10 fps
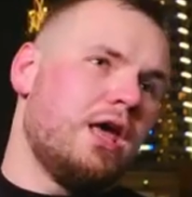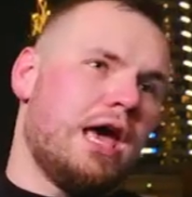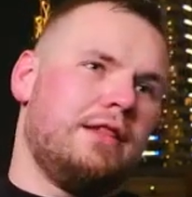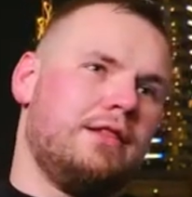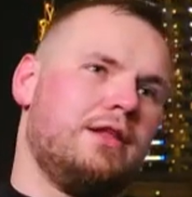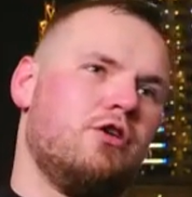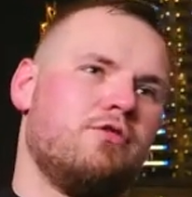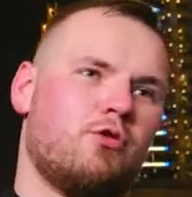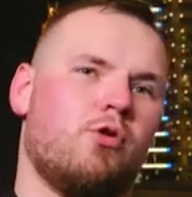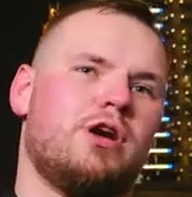And
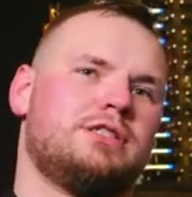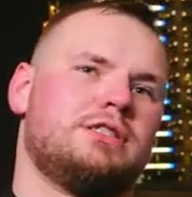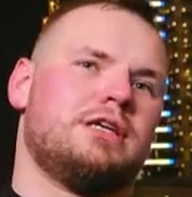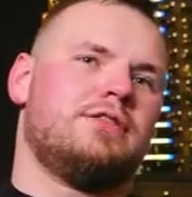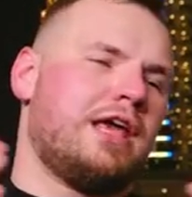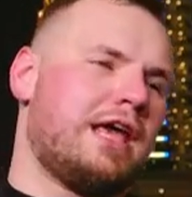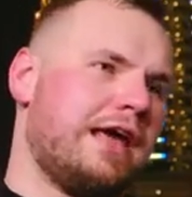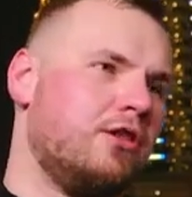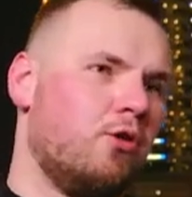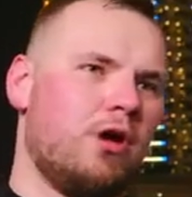of course, they
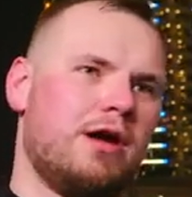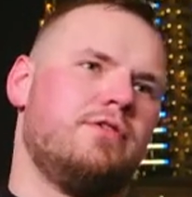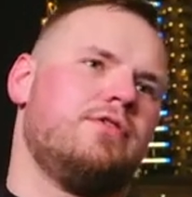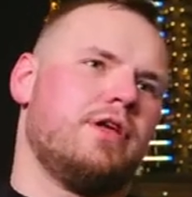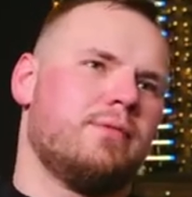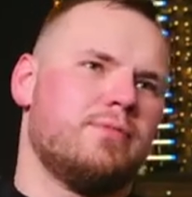can know everything.